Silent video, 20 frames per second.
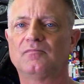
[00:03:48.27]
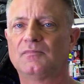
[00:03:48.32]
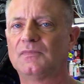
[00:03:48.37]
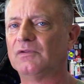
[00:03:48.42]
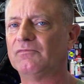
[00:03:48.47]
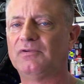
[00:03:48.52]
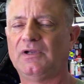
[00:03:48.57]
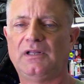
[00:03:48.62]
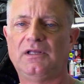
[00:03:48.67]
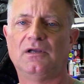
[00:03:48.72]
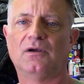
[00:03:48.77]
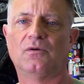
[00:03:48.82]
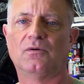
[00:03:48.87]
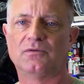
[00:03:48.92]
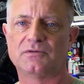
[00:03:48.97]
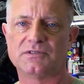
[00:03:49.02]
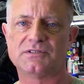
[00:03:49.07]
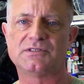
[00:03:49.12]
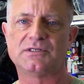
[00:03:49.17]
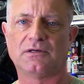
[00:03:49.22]

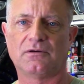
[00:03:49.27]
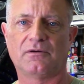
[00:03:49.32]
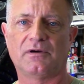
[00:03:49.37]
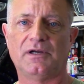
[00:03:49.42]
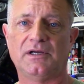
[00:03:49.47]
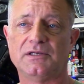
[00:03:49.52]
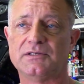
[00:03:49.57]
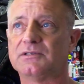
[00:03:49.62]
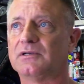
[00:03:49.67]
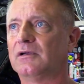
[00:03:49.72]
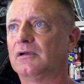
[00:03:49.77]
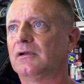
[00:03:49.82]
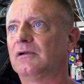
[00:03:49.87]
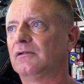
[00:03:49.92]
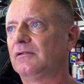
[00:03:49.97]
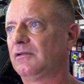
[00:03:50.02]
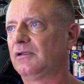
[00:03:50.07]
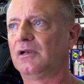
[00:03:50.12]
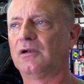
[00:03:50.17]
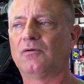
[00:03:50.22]
video series,
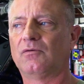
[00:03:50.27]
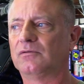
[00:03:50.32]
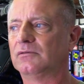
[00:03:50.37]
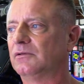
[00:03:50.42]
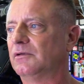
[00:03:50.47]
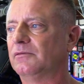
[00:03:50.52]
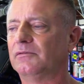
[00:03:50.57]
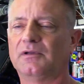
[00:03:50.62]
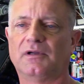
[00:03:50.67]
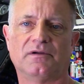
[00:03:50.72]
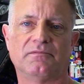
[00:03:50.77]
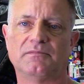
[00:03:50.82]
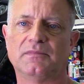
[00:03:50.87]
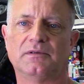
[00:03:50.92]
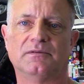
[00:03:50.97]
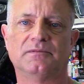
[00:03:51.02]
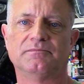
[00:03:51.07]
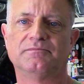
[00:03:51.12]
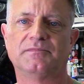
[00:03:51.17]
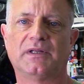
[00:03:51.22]

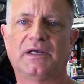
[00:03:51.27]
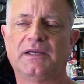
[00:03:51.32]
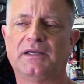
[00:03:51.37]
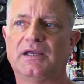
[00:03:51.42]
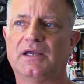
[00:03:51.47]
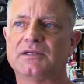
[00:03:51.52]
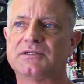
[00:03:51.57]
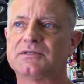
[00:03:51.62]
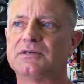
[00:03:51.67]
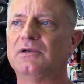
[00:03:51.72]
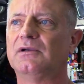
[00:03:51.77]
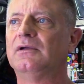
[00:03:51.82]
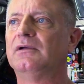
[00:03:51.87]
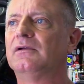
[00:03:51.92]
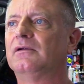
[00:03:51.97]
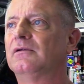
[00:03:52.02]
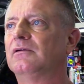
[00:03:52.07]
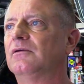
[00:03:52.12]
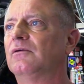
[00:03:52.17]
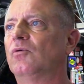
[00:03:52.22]
I guess,
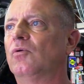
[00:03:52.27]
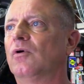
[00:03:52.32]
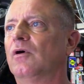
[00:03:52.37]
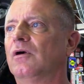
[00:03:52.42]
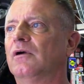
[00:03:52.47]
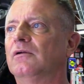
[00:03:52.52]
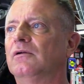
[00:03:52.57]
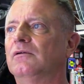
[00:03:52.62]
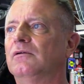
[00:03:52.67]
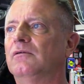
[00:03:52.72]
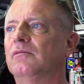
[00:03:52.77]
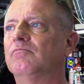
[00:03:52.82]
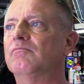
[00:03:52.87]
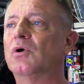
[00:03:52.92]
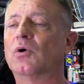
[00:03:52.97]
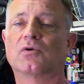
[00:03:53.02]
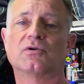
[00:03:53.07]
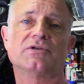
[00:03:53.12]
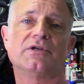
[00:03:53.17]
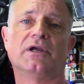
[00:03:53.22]
or
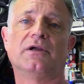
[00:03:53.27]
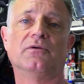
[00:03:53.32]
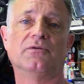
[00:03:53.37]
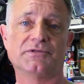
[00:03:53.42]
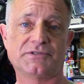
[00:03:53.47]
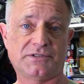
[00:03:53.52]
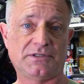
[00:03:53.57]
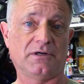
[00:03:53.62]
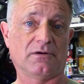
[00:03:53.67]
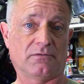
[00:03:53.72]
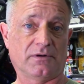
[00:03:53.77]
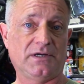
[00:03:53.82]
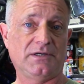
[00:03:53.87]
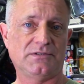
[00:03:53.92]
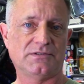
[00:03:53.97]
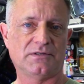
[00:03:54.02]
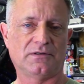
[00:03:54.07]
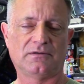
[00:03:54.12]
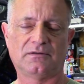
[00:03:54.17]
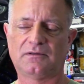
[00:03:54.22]
motorcycle
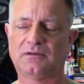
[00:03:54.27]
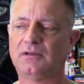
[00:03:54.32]
series.